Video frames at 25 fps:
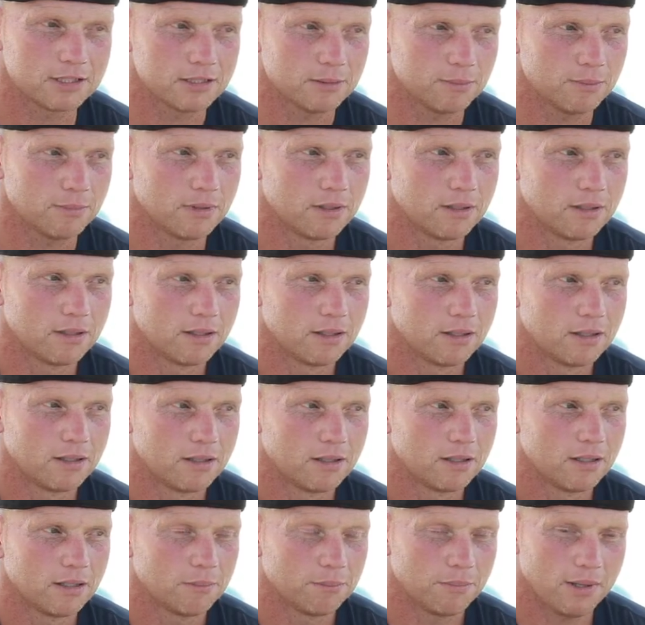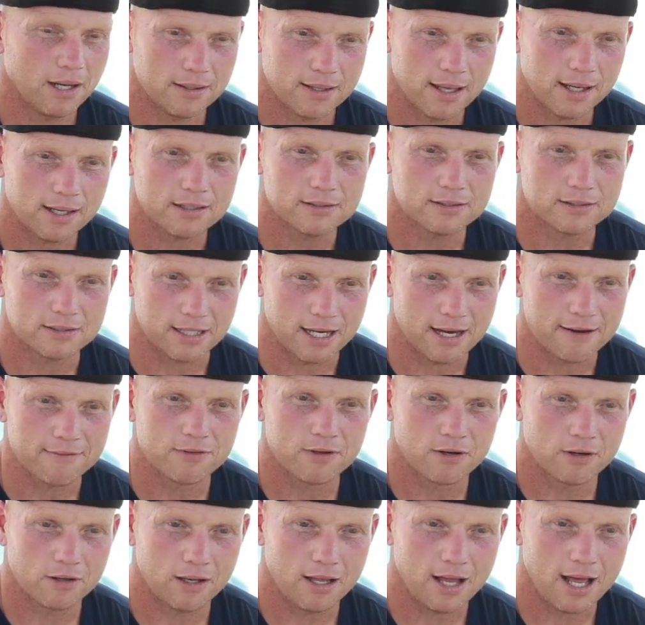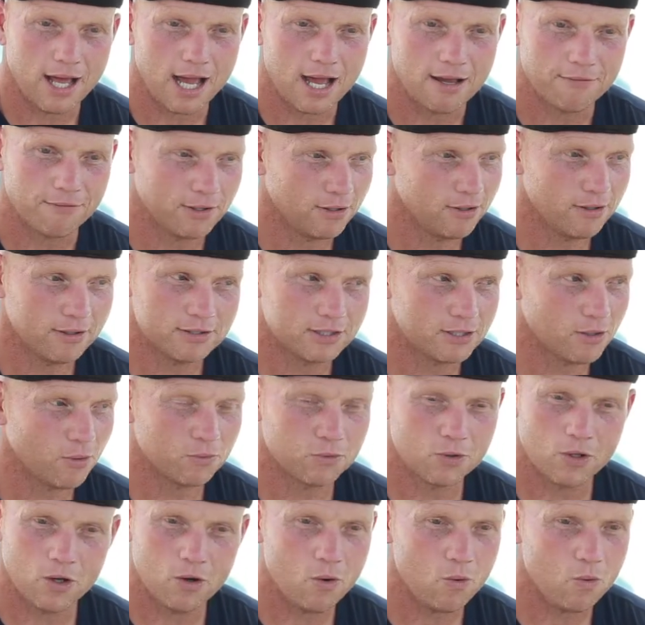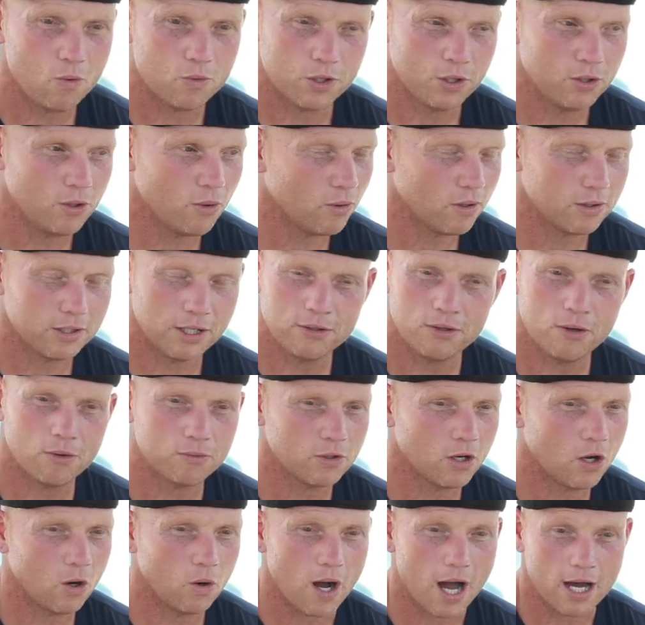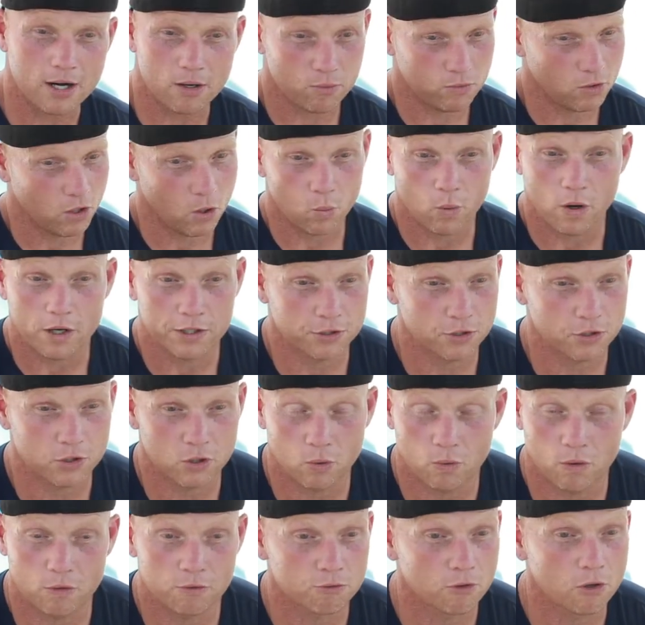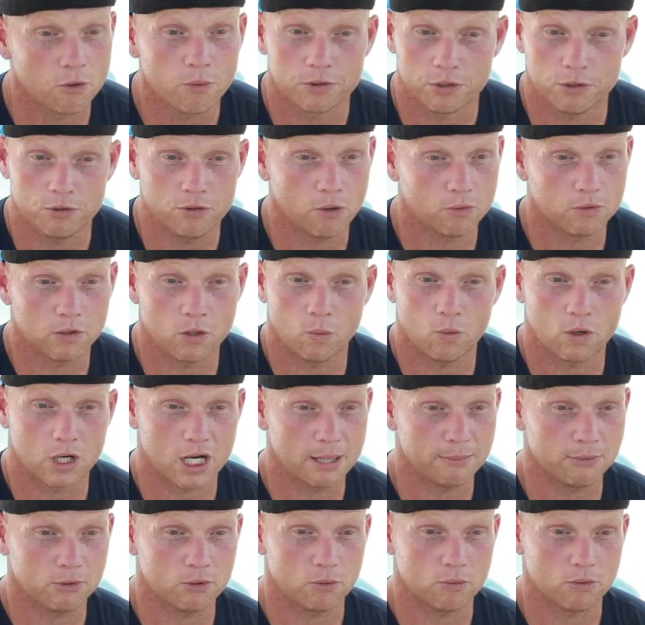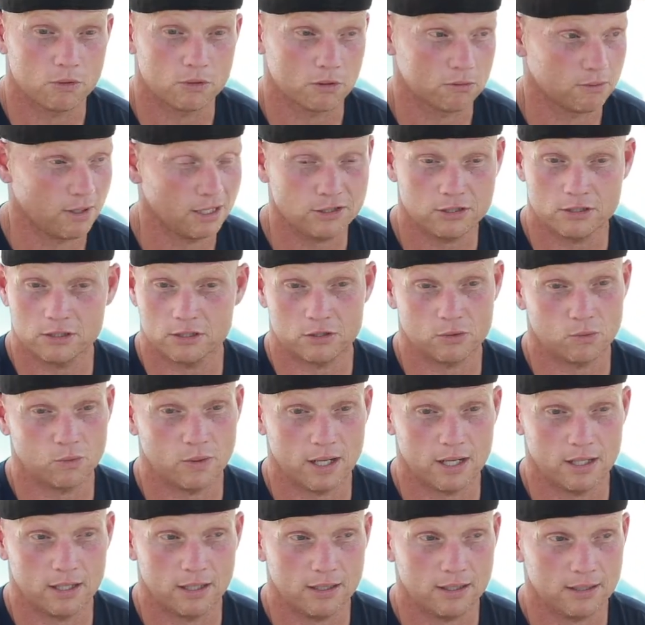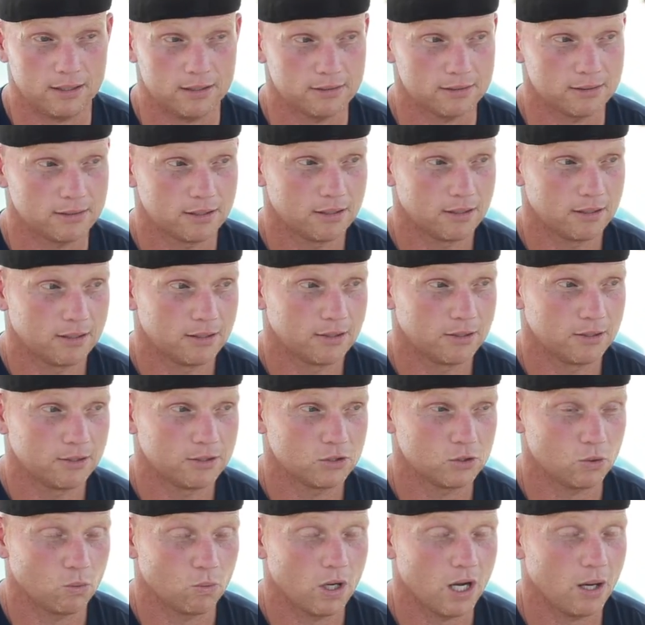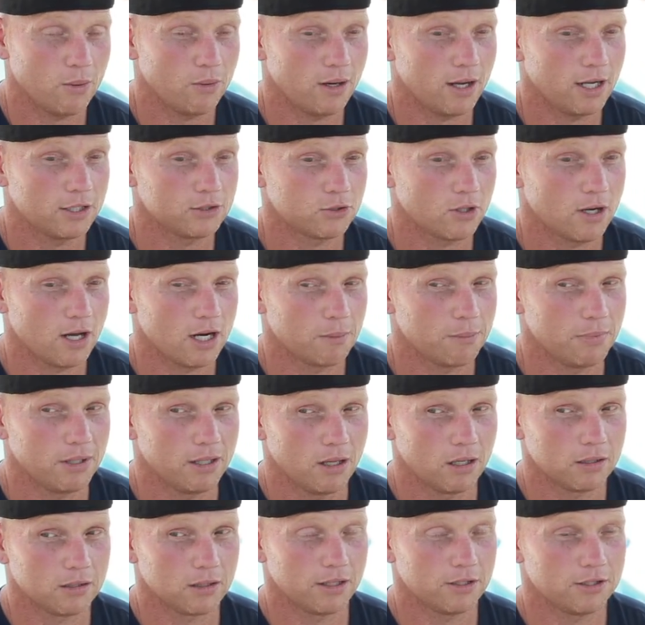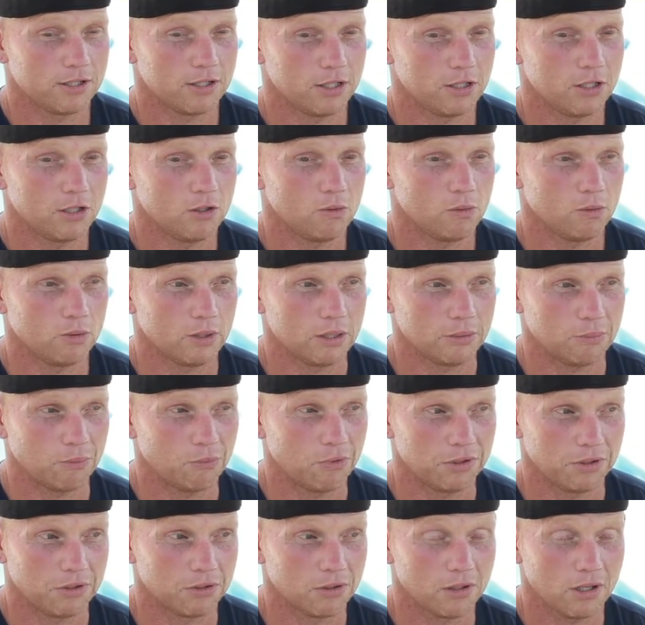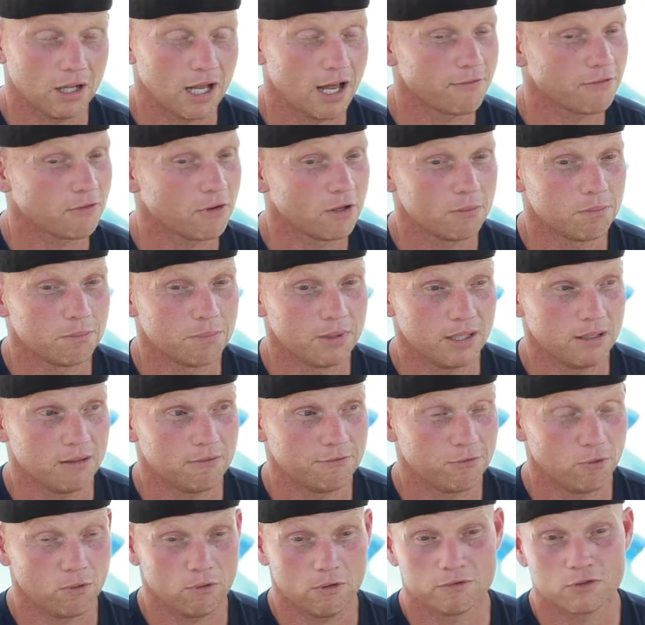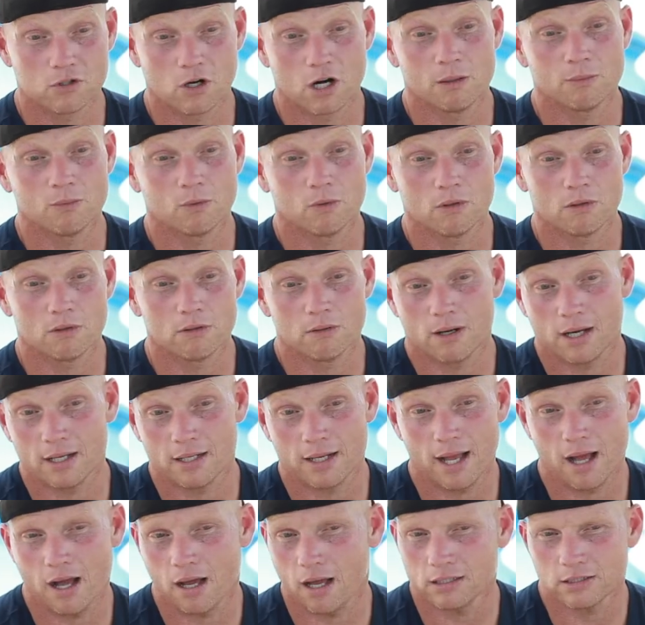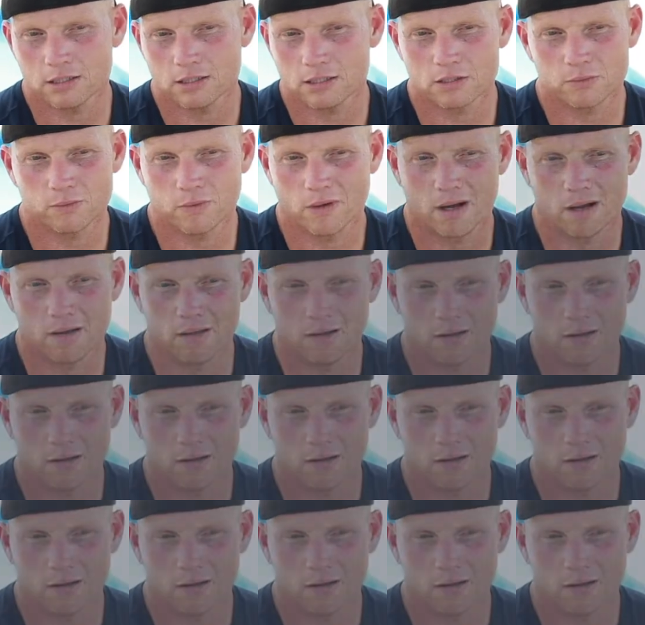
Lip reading: them, man, that can save their life. You just don't know. You don't know. I don't know what you're going through, and you don't know what I'm going through. That's just the way it is. So why would I try to be ugly to you when your life could be full of turmoil right now? That's just the way I